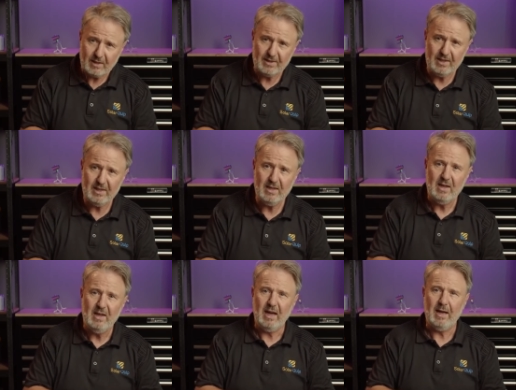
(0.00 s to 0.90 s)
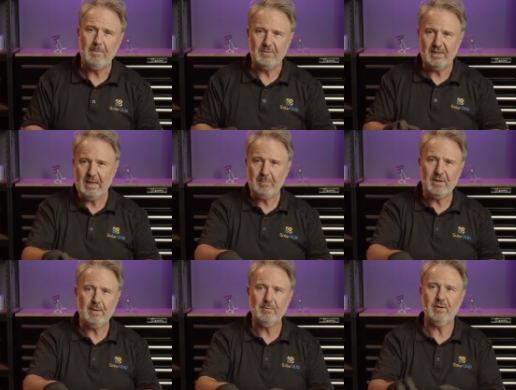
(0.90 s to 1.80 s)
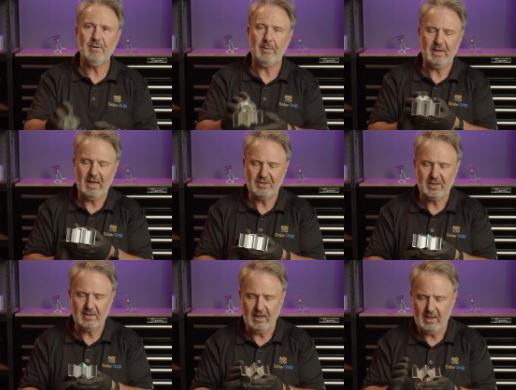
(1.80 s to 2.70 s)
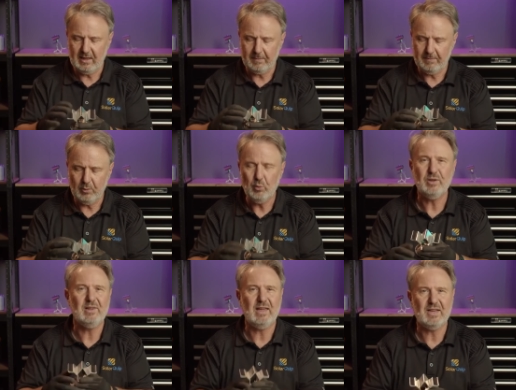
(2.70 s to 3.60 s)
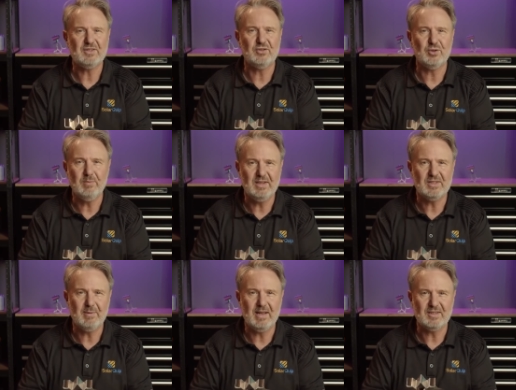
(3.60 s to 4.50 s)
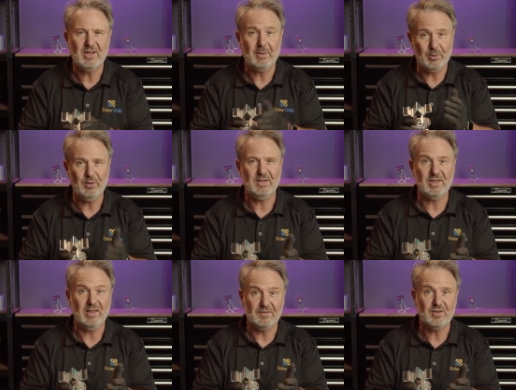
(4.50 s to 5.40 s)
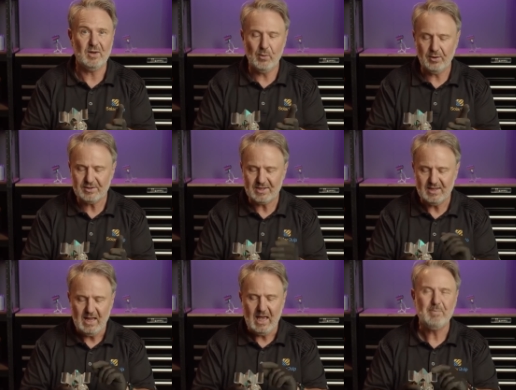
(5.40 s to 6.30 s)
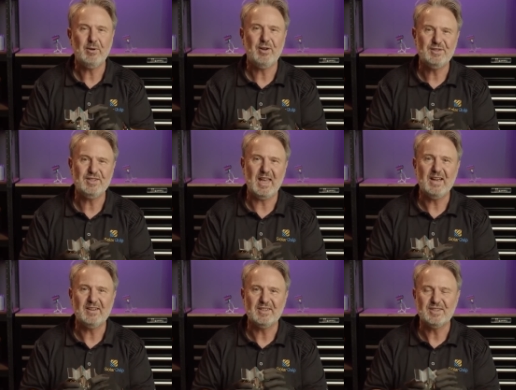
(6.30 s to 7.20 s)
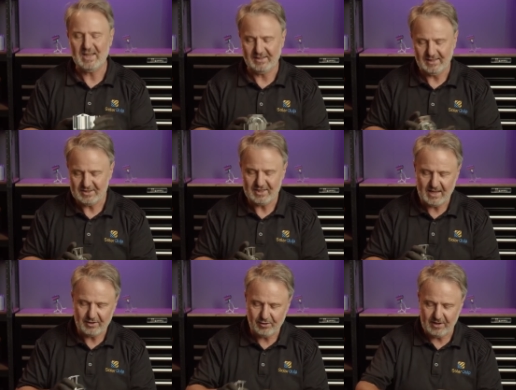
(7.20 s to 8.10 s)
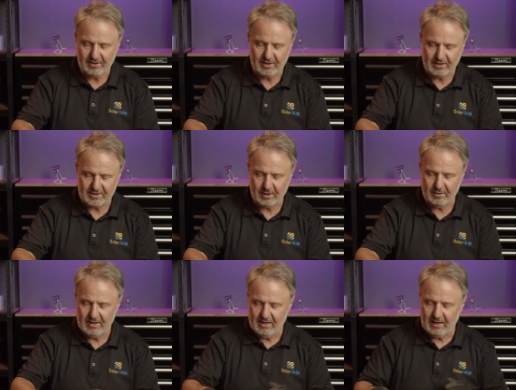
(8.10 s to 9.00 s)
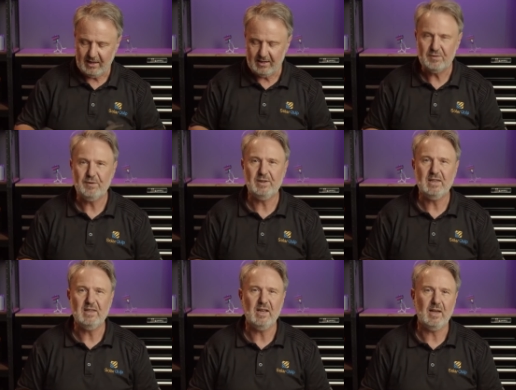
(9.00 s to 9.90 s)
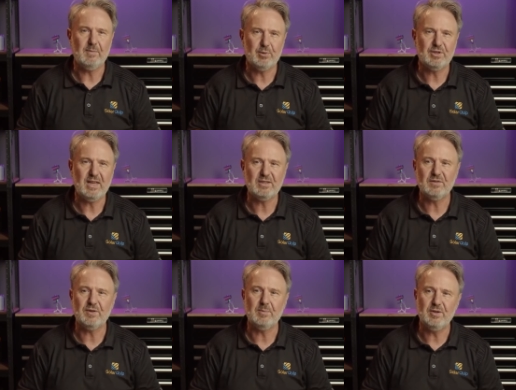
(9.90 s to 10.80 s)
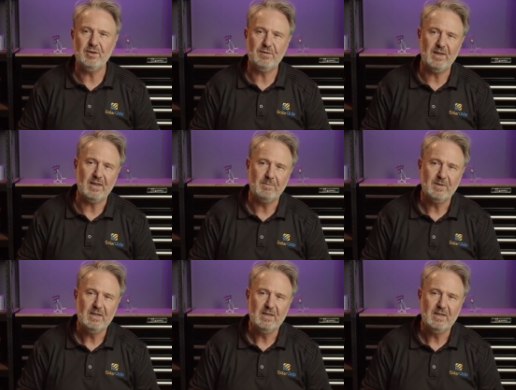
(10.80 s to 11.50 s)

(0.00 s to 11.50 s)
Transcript: The EPDM rubber gasket will last a tremendous amount of time. It's a lifetime warranty because it's out of the sun. That's the other great thing. So it's fully protected from UV.